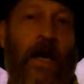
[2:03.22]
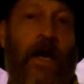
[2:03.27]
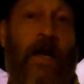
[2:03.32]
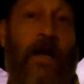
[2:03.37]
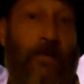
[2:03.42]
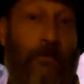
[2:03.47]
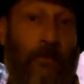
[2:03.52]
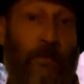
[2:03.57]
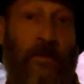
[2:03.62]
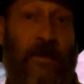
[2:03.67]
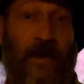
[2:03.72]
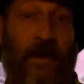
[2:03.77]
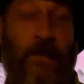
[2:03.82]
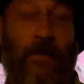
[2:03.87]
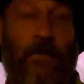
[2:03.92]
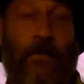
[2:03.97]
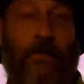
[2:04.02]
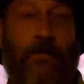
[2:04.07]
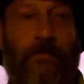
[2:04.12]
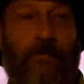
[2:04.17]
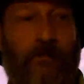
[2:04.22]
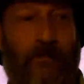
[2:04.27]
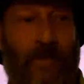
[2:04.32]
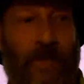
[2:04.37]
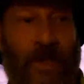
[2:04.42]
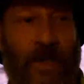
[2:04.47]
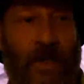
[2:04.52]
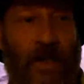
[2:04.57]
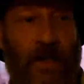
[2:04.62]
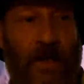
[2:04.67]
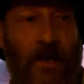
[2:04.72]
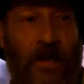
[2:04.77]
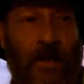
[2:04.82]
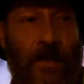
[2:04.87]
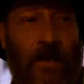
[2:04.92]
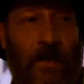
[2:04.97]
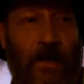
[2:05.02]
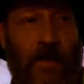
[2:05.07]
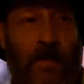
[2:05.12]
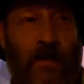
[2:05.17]
and was killed.
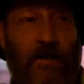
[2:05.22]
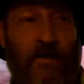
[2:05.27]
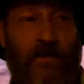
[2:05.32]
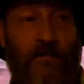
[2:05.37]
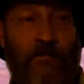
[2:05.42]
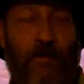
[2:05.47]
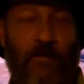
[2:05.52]
So